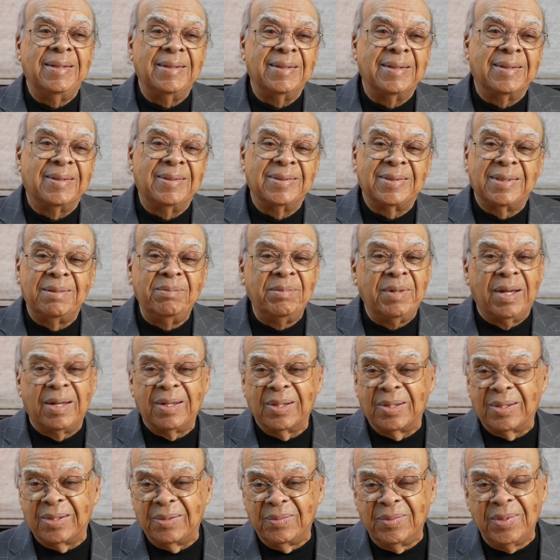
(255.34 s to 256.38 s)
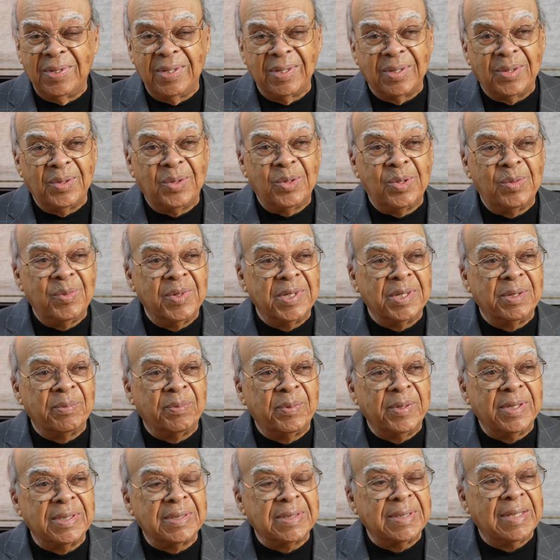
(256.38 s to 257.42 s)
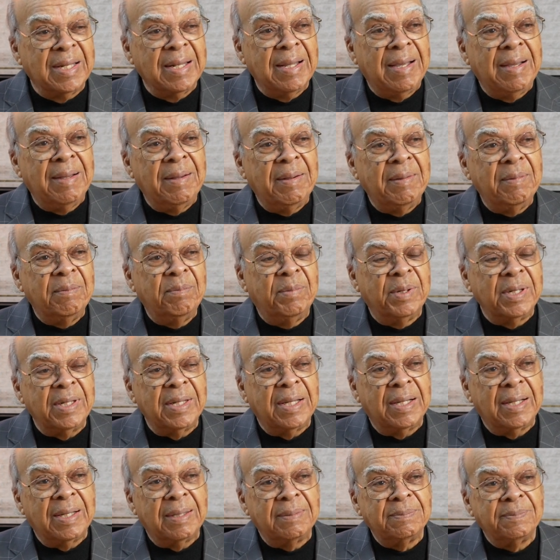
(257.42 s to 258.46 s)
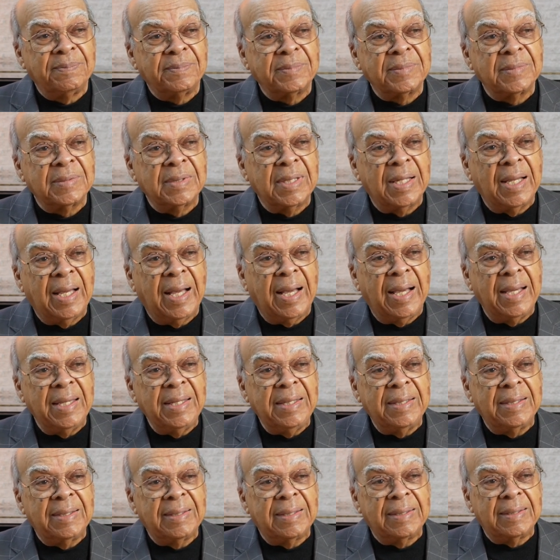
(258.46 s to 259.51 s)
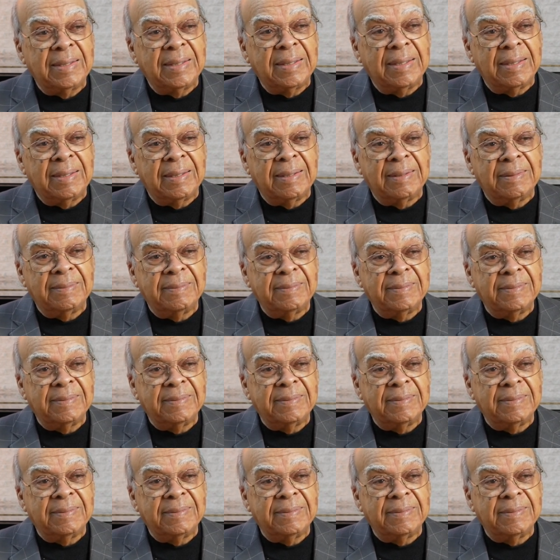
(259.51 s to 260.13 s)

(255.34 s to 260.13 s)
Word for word: because uh, uh, I'm not a really cold weather person, but um, I uh, uh,